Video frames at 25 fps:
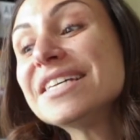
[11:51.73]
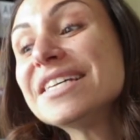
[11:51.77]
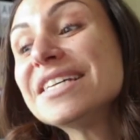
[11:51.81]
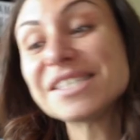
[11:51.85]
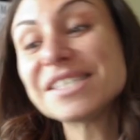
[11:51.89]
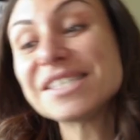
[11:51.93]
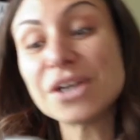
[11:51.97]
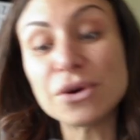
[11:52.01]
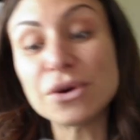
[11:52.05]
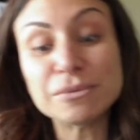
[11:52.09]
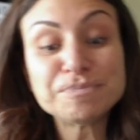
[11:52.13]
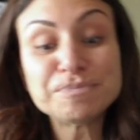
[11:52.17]

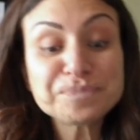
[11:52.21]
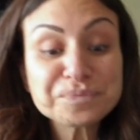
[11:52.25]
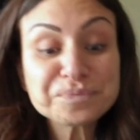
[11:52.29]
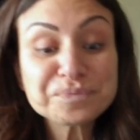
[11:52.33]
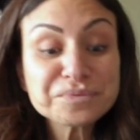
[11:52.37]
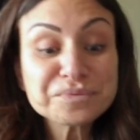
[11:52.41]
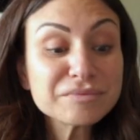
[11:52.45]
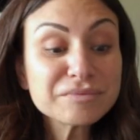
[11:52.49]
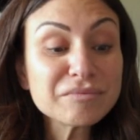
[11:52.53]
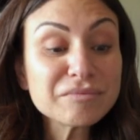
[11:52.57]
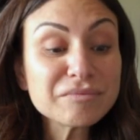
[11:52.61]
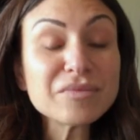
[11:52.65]
So
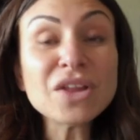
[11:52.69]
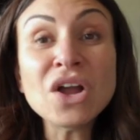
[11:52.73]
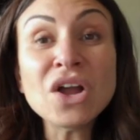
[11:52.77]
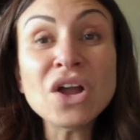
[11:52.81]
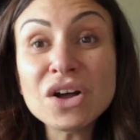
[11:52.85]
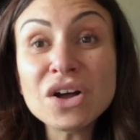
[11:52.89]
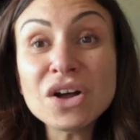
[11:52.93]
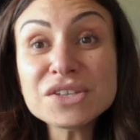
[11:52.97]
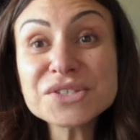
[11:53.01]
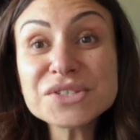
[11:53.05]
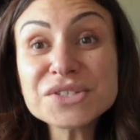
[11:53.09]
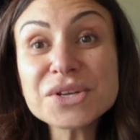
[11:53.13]

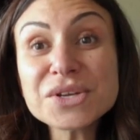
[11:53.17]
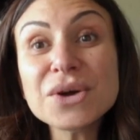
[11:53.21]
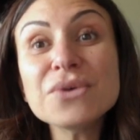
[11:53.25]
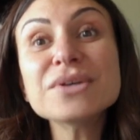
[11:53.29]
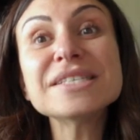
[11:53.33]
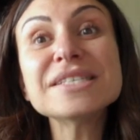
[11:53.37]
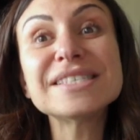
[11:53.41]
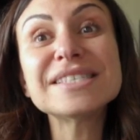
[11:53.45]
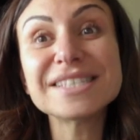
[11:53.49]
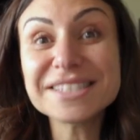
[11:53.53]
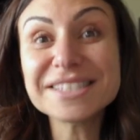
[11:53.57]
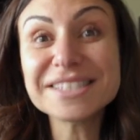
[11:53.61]
also,
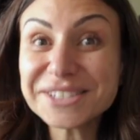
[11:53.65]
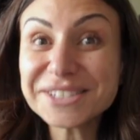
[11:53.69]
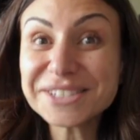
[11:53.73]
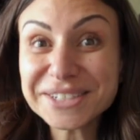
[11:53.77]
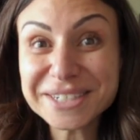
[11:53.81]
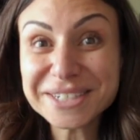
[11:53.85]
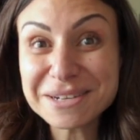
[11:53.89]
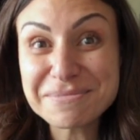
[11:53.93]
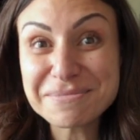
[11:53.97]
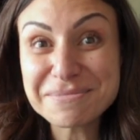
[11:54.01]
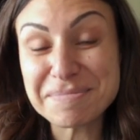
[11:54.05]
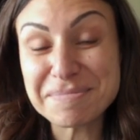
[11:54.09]
since you're
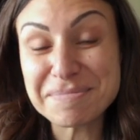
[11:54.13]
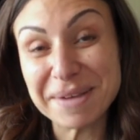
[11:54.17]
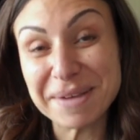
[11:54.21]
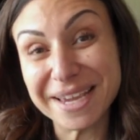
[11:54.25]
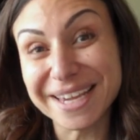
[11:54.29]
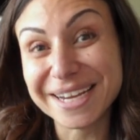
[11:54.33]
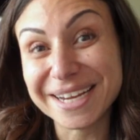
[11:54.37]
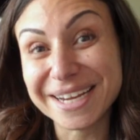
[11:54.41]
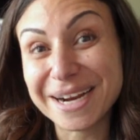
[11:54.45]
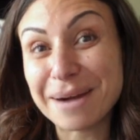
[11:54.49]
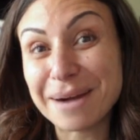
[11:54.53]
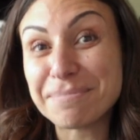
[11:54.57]
going to be
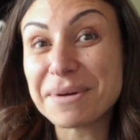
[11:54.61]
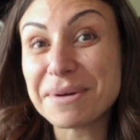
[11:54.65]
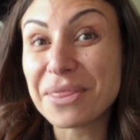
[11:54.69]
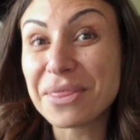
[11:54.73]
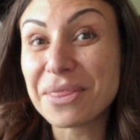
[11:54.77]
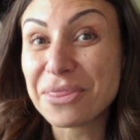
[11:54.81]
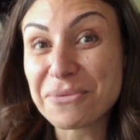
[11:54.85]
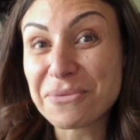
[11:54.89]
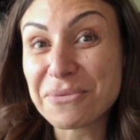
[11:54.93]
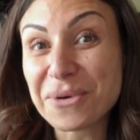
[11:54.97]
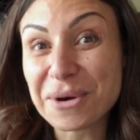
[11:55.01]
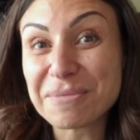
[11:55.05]
picking up
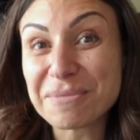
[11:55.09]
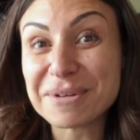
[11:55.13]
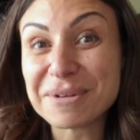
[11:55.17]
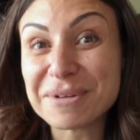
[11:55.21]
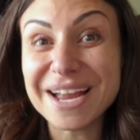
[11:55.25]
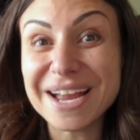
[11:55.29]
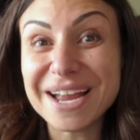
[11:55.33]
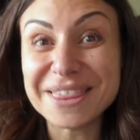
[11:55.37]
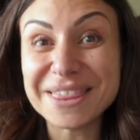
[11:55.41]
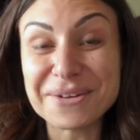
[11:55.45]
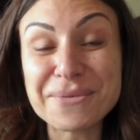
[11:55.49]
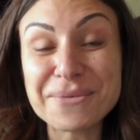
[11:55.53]
the warmer
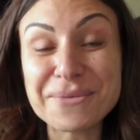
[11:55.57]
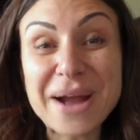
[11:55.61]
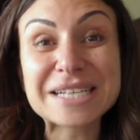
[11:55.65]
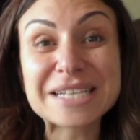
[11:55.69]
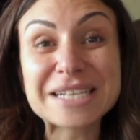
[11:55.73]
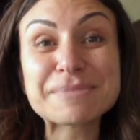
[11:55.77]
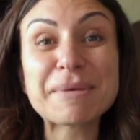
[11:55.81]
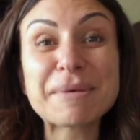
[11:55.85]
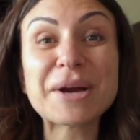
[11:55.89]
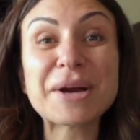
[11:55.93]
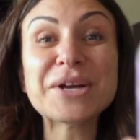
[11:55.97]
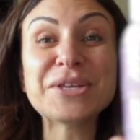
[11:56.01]
and the wax
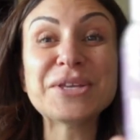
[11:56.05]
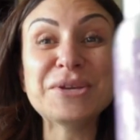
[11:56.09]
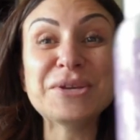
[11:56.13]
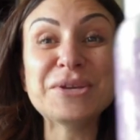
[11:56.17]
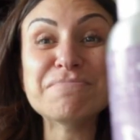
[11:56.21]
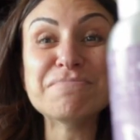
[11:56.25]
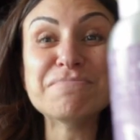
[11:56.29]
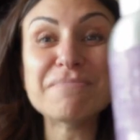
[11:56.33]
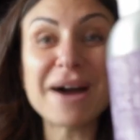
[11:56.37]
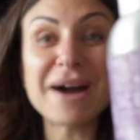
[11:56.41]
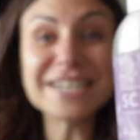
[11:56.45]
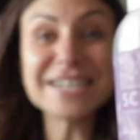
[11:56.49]
bar, you
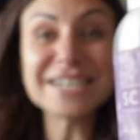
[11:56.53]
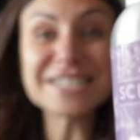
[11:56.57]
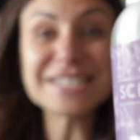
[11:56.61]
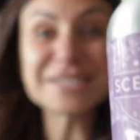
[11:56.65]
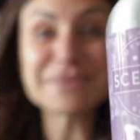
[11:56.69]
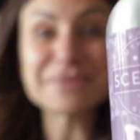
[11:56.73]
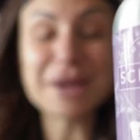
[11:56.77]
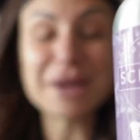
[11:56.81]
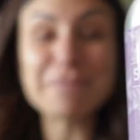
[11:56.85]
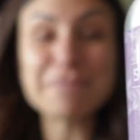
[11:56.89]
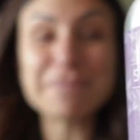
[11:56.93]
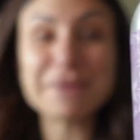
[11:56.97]
might as
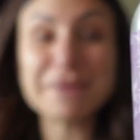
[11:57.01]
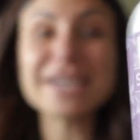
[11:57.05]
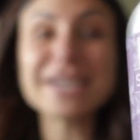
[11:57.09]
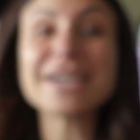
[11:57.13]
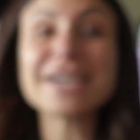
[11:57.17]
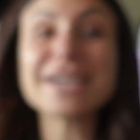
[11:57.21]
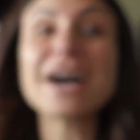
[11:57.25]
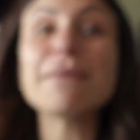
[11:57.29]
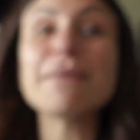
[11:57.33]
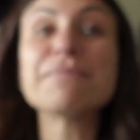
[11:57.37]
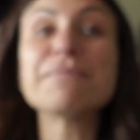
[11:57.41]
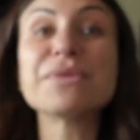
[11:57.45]
well pick
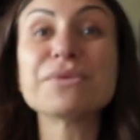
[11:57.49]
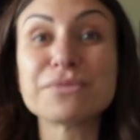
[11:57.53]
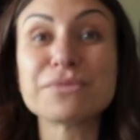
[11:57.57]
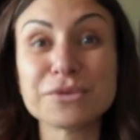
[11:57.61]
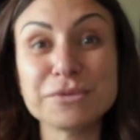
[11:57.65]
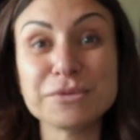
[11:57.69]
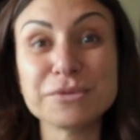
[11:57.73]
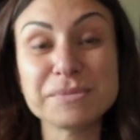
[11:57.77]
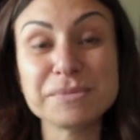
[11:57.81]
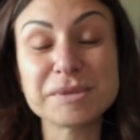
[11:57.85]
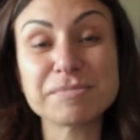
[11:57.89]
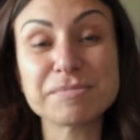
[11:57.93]
up the
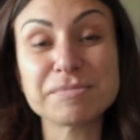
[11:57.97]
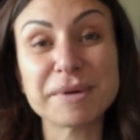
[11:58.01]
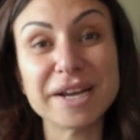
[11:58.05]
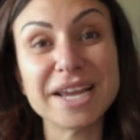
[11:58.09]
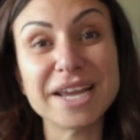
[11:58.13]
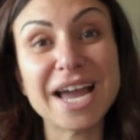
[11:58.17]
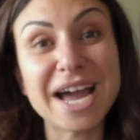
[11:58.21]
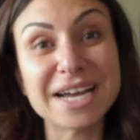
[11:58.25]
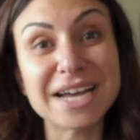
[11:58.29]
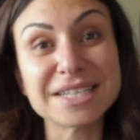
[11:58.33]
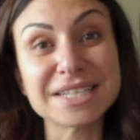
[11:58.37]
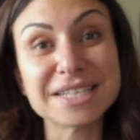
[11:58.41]
room spray
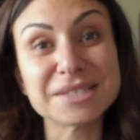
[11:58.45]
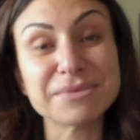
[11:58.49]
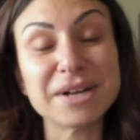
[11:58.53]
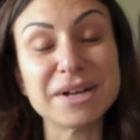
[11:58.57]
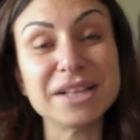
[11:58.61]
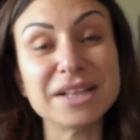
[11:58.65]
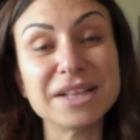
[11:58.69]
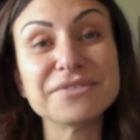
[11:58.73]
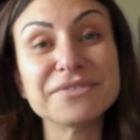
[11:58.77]
as well.